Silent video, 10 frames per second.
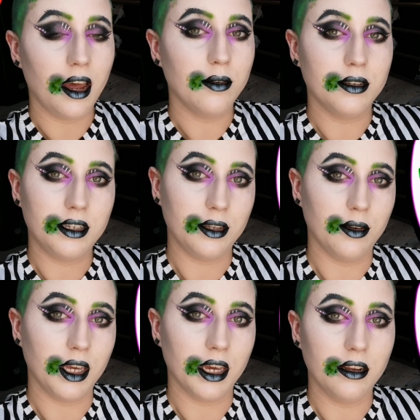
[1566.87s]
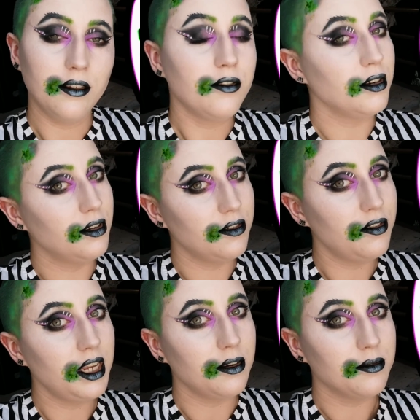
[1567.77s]
I will see you again for another
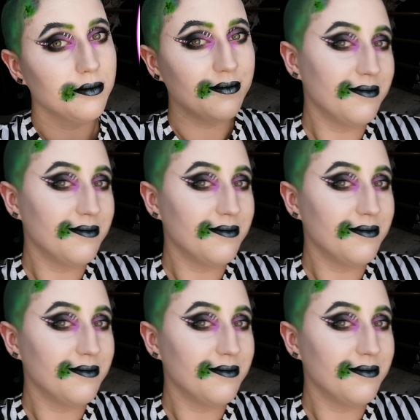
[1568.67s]
video.